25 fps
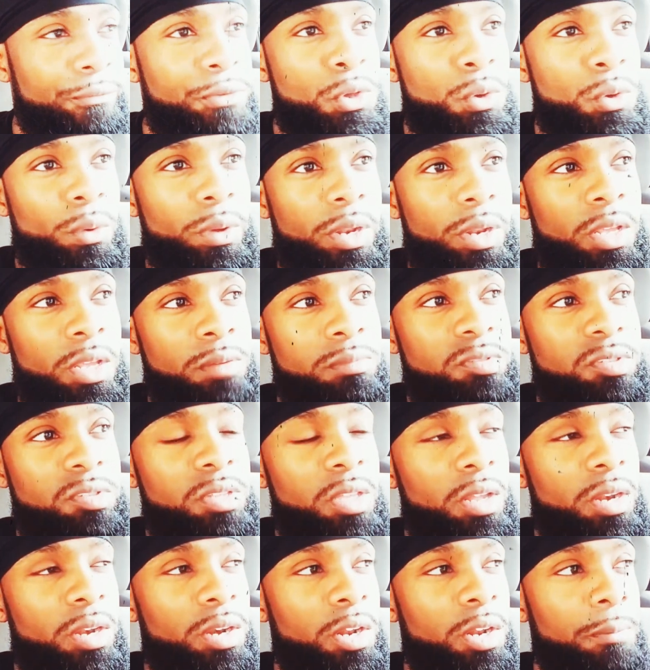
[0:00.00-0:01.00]
of them
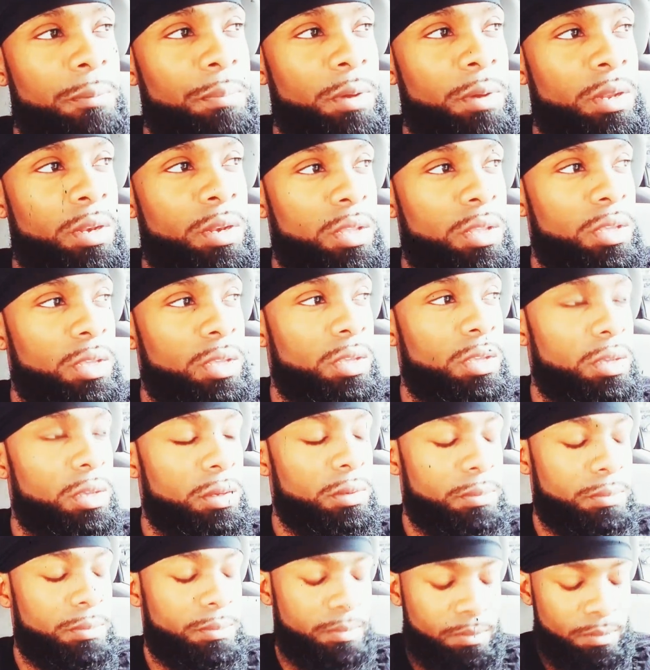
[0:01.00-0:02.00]
studied up under him.
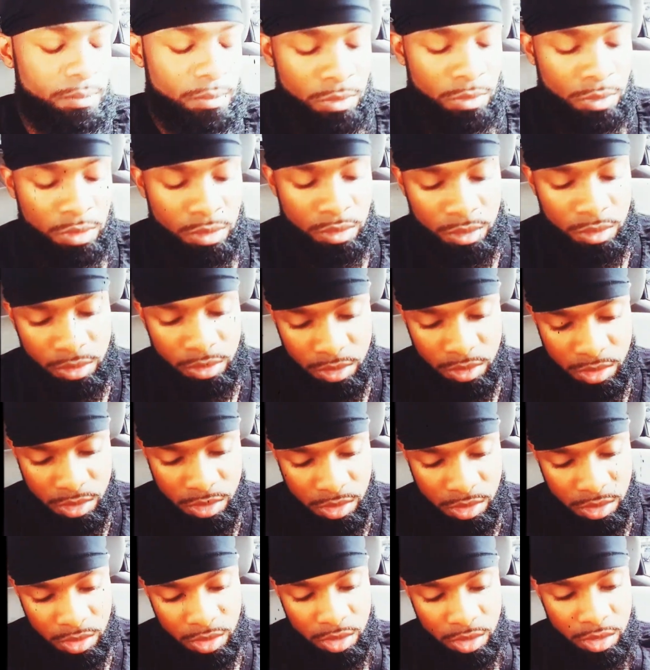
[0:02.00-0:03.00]

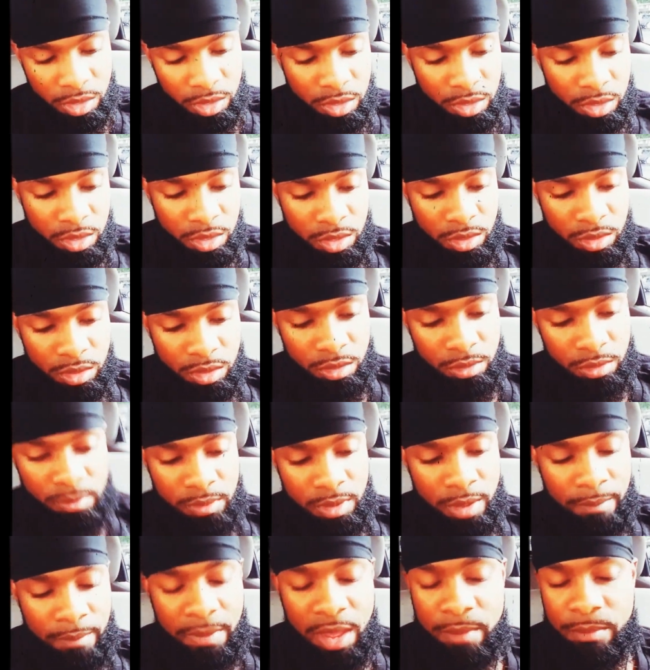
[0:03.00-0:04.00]
And I
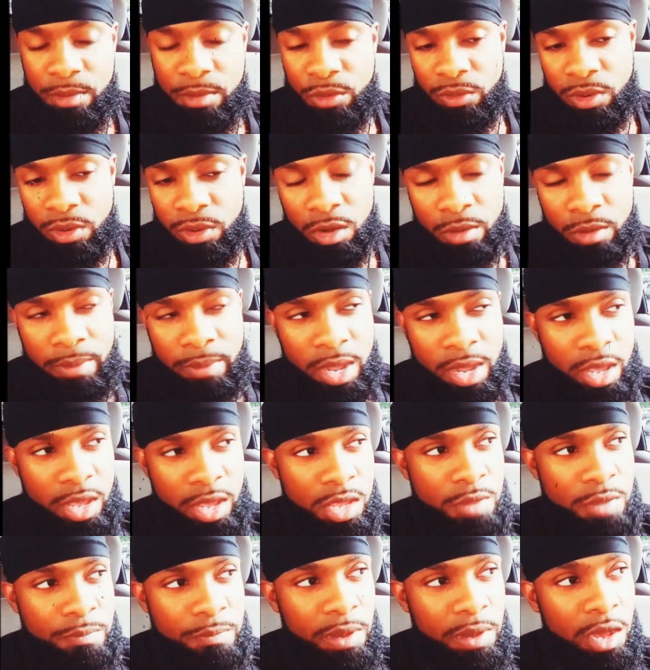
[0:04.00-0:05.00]
might be wrong about A.E.
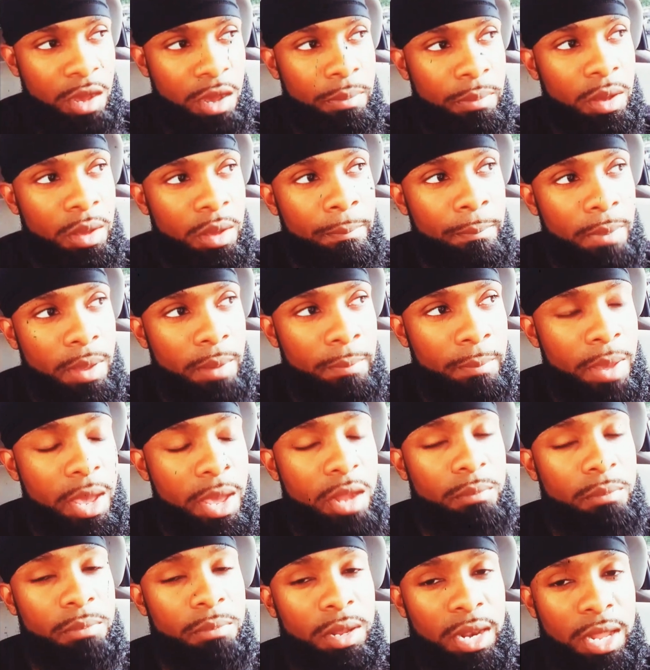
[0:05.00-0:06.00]
Powell, but Madame
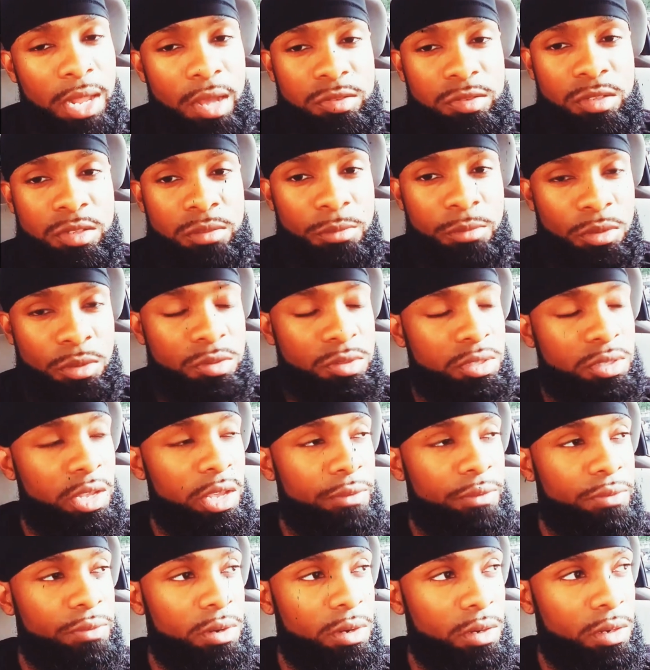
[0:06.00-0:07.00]
Blavatsky most
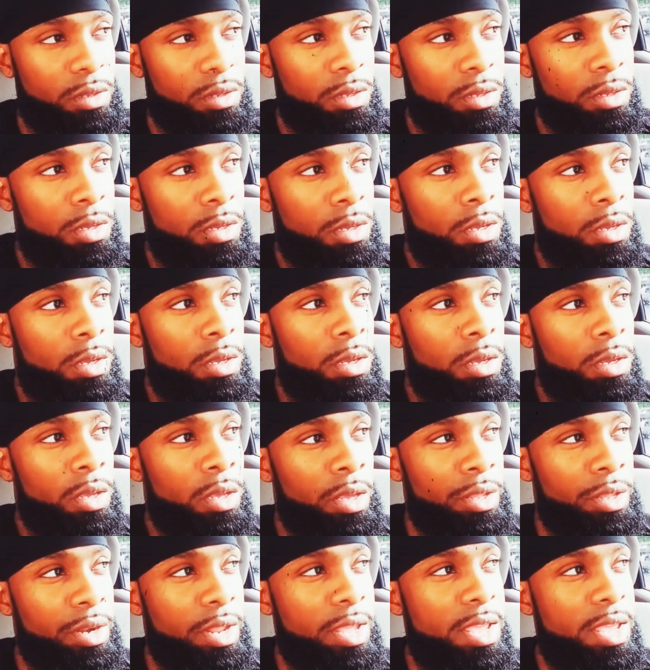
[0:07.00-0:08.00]
definitely.
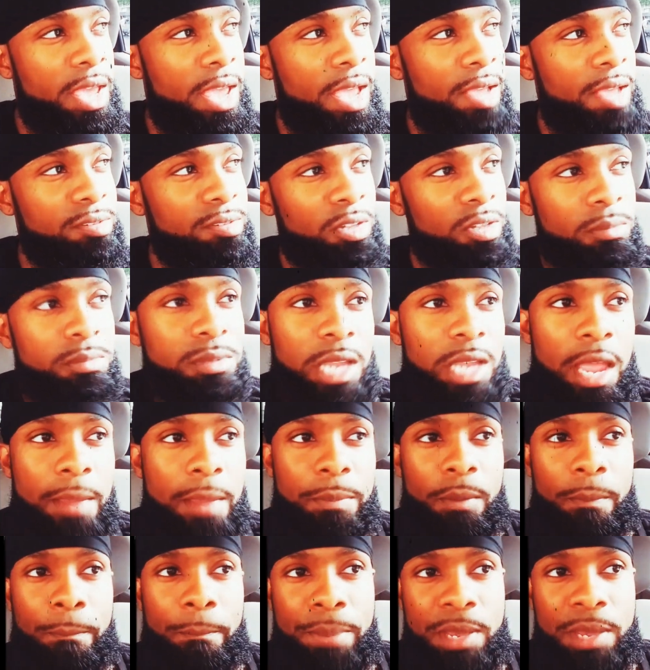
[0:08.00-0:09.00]
And they had some type
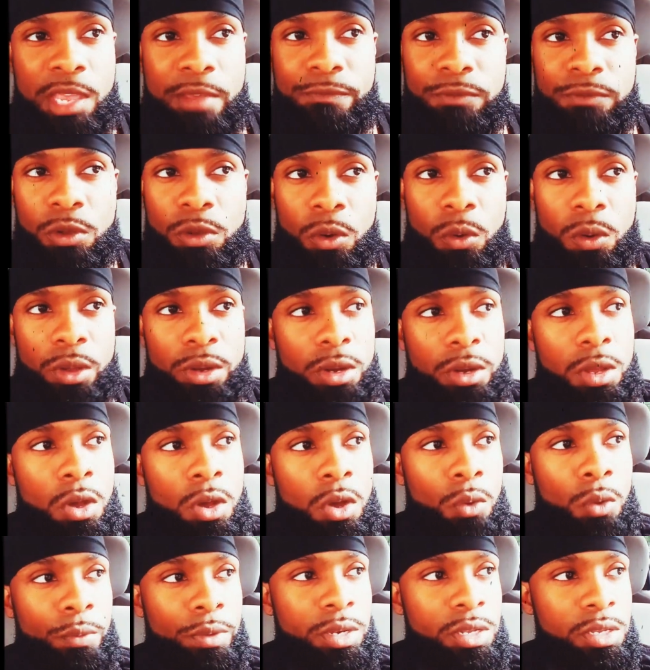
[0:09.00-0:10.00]
of beef going
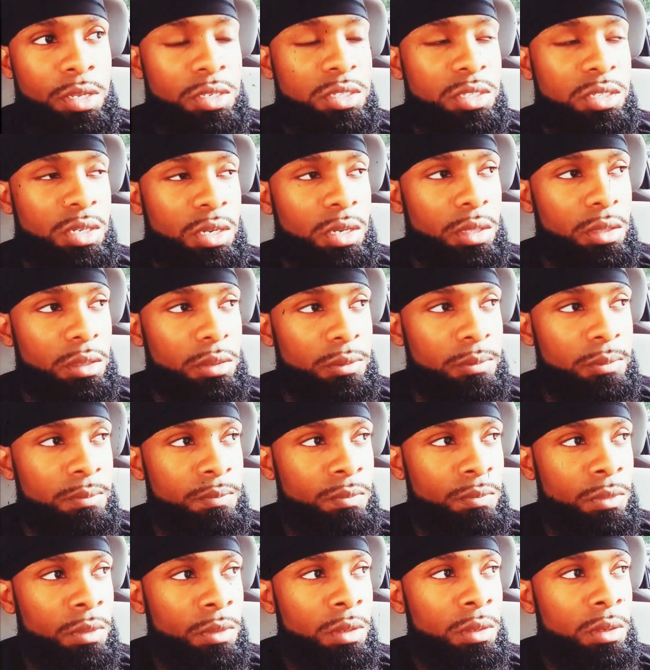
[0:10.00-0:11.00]
on with each other.
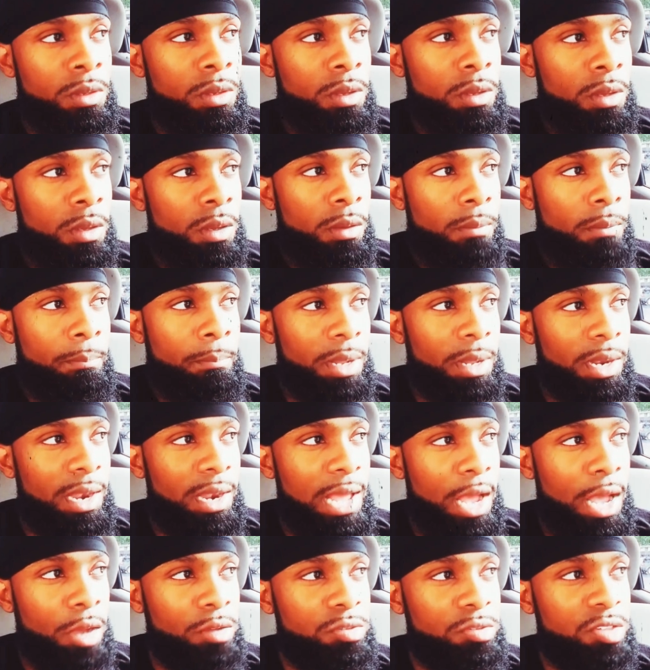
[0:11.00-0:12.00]

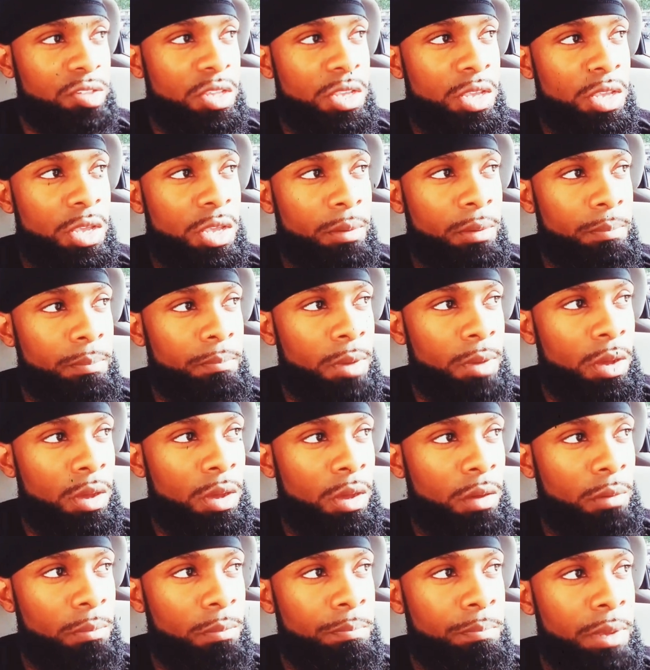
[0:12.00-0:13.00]
Blavatsky and
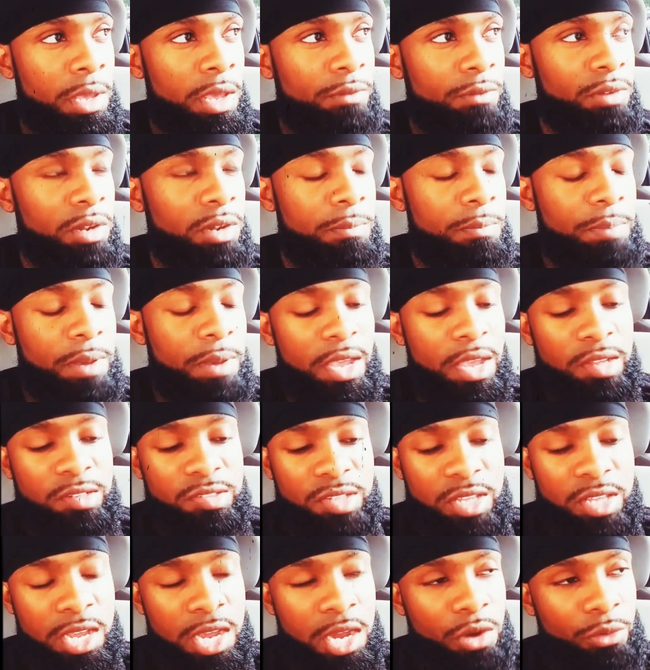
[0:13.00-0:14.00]
Beverly
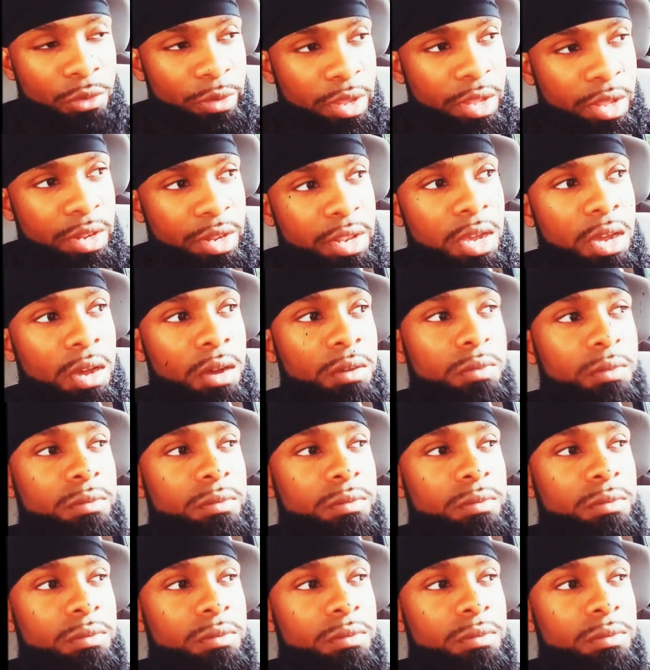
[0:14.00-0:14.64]
Pascal Randolph.